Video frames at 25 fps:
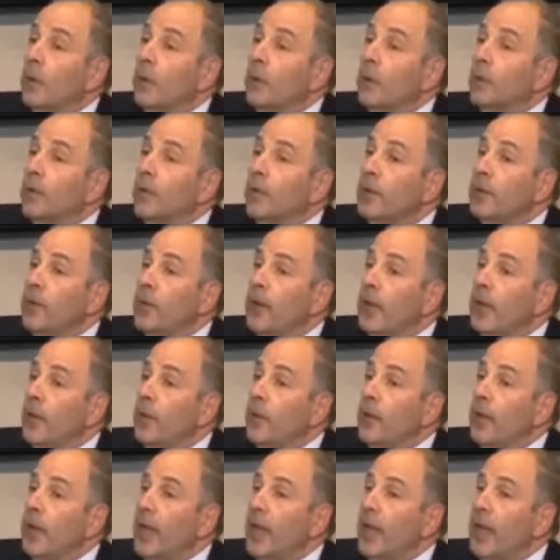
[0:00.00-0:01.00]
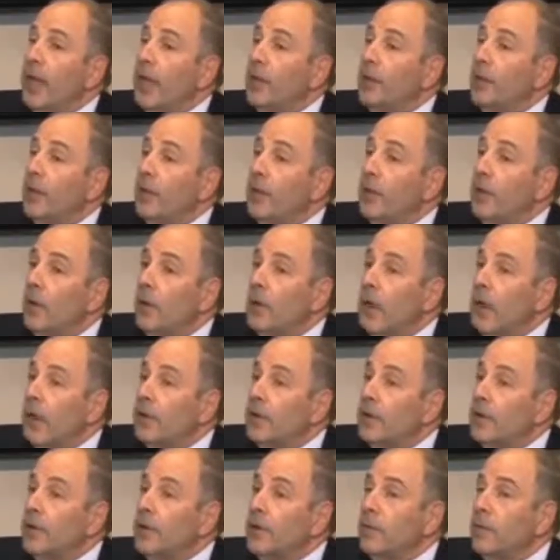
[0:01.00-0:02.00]
Well, today we have a
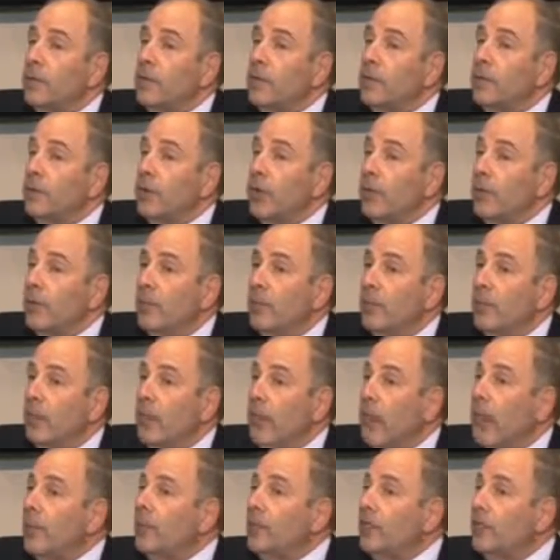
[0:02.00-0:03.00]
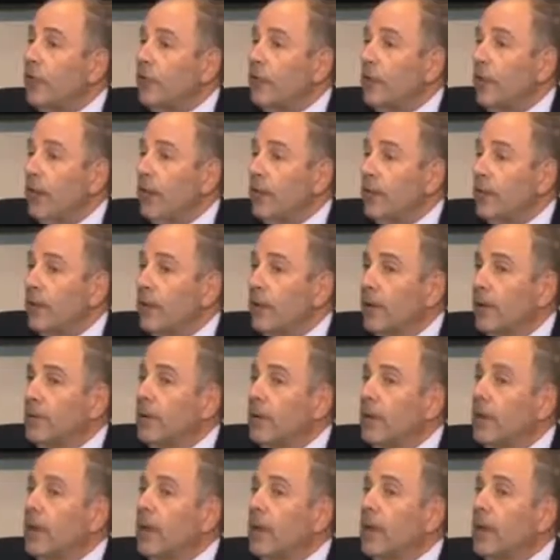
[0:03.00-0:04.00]
lot of treatment options out there,
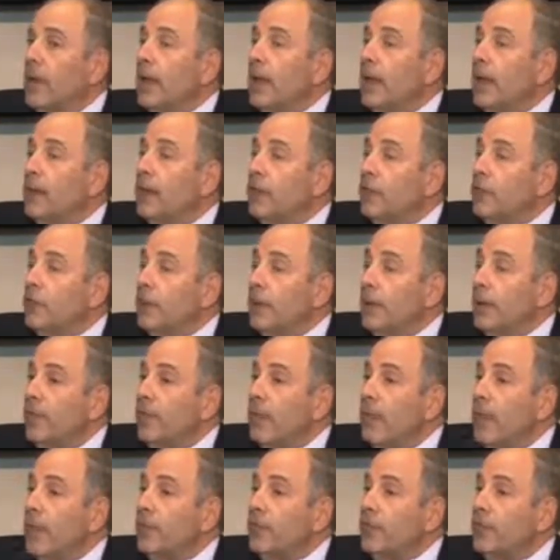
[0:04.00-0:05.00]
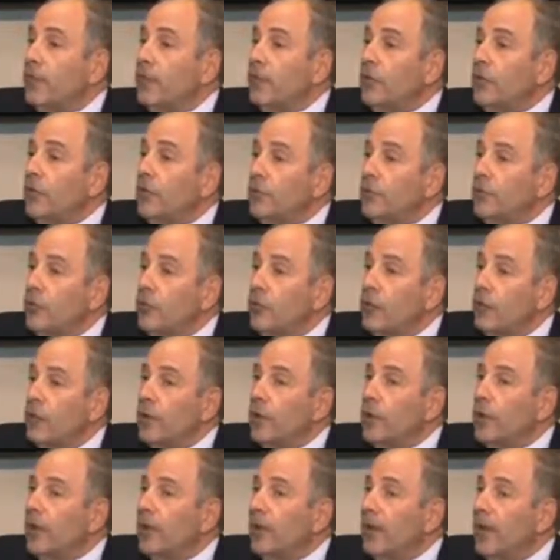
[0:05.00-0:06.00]
and the treatment options
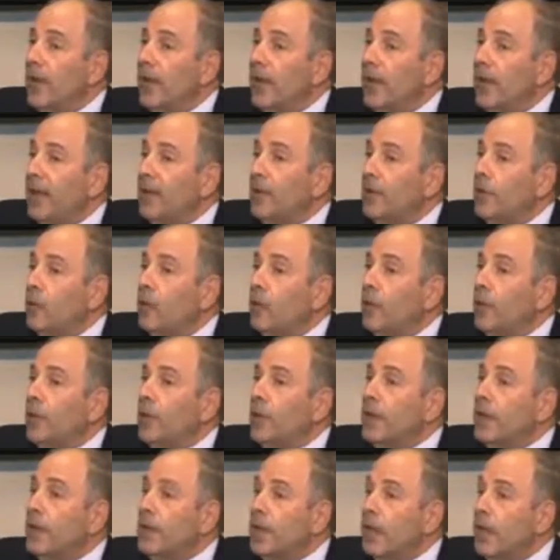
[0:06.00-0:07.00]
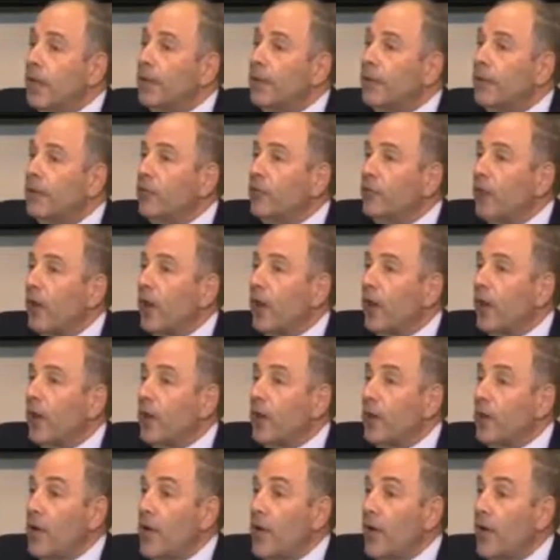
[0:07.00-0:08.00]
truly depend on the type of dry eye
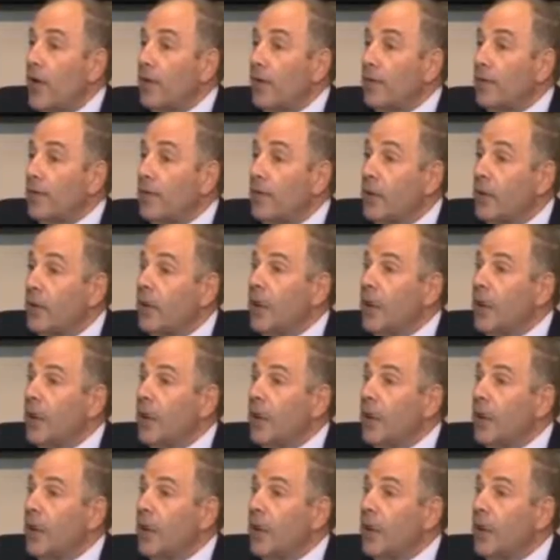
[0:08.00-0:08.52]
you have